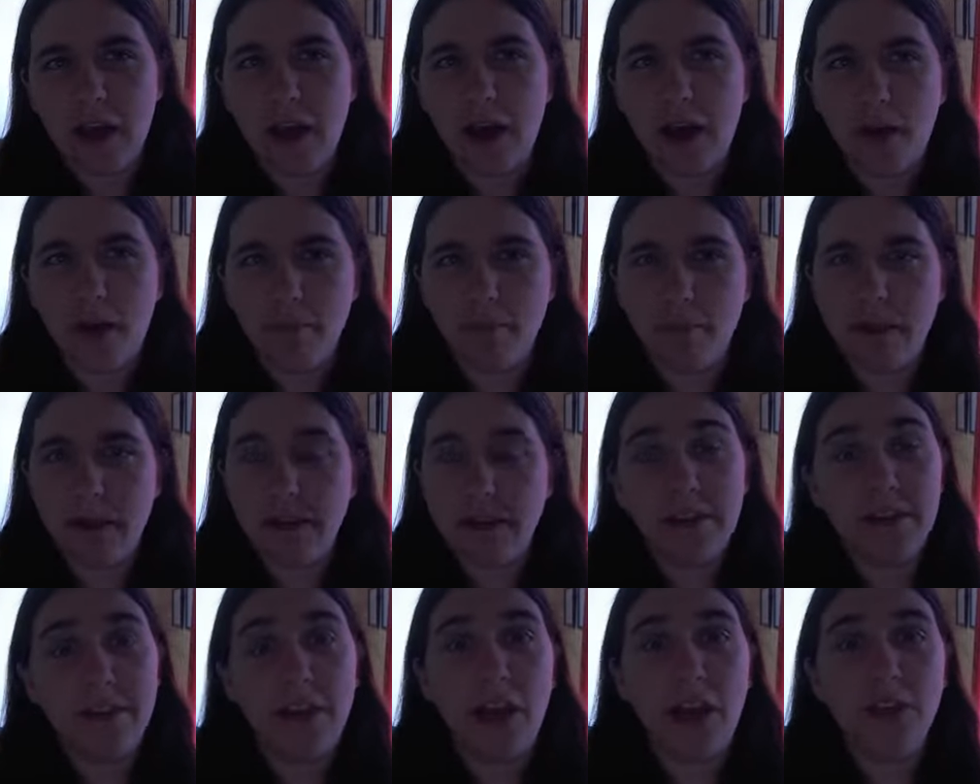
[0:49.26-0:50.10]
my
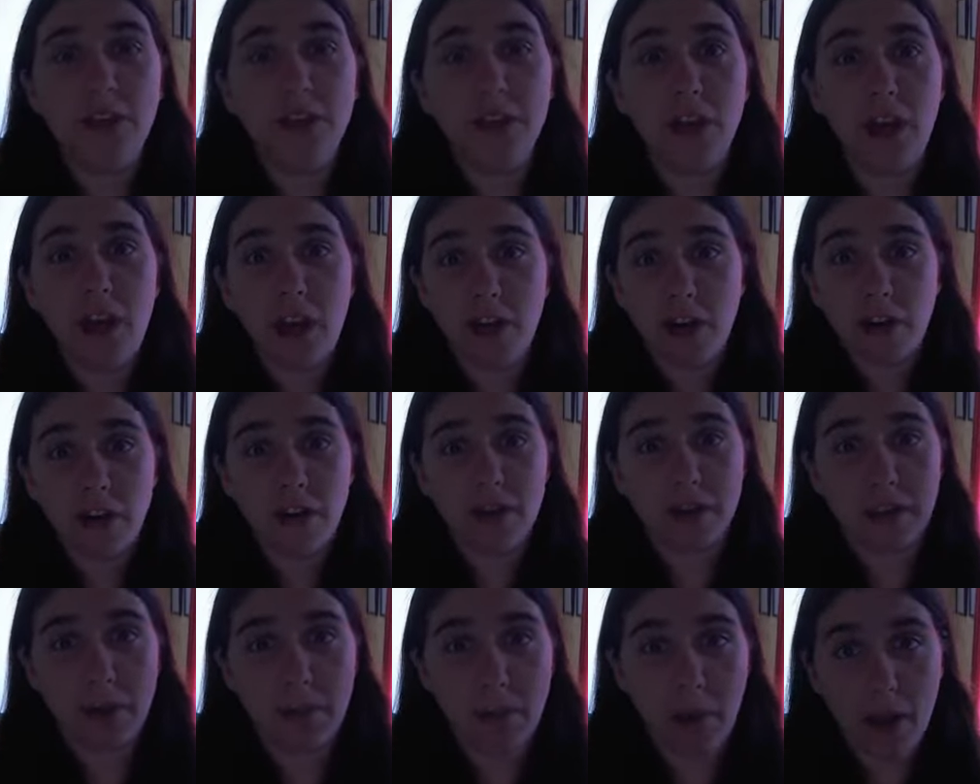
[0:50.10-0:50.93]
discount's higher
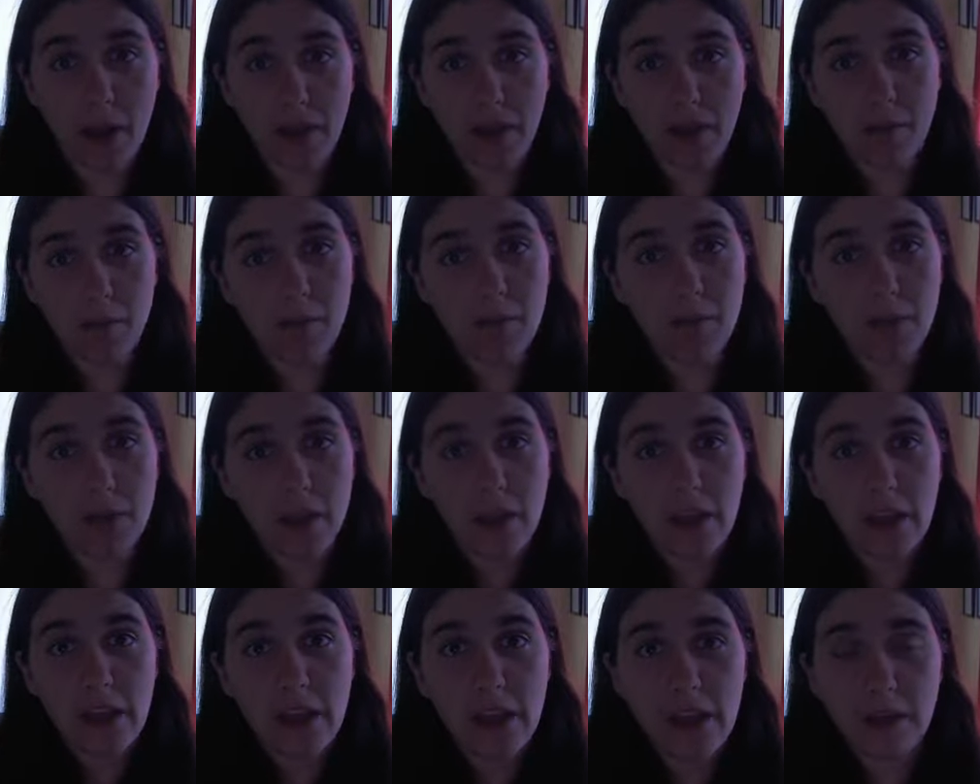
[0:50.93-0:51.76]
because I buy them
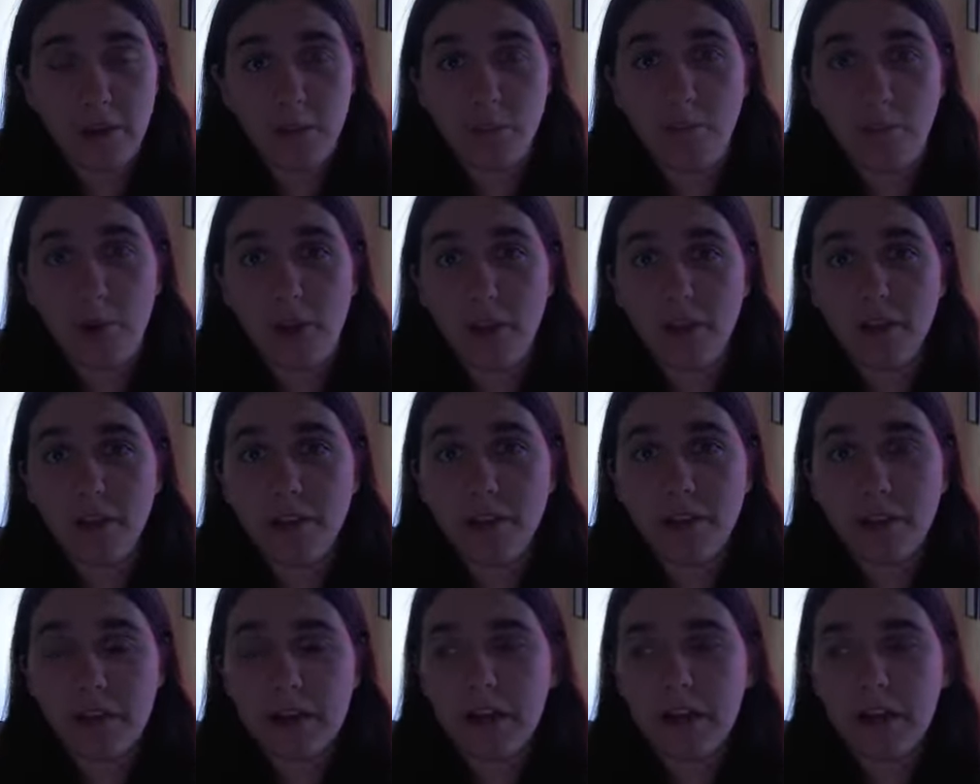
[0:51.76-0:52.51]
in bulk.